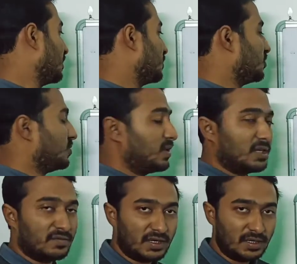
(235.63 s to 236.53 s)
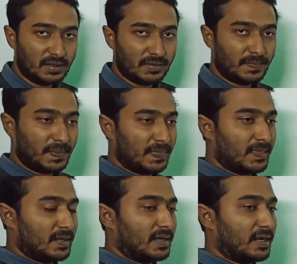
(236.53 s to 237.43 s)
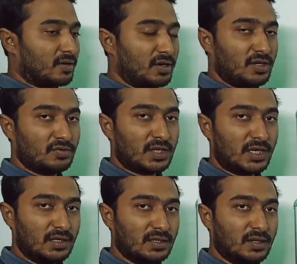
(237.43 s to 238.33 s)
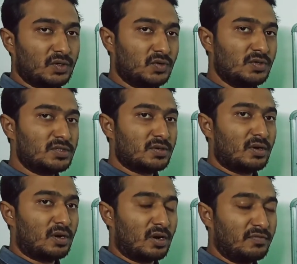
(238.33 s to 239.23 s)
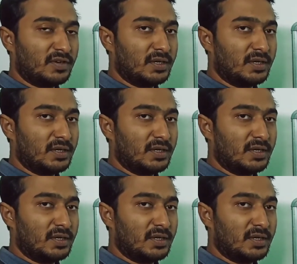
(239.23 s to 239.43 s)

should be given according to the rules of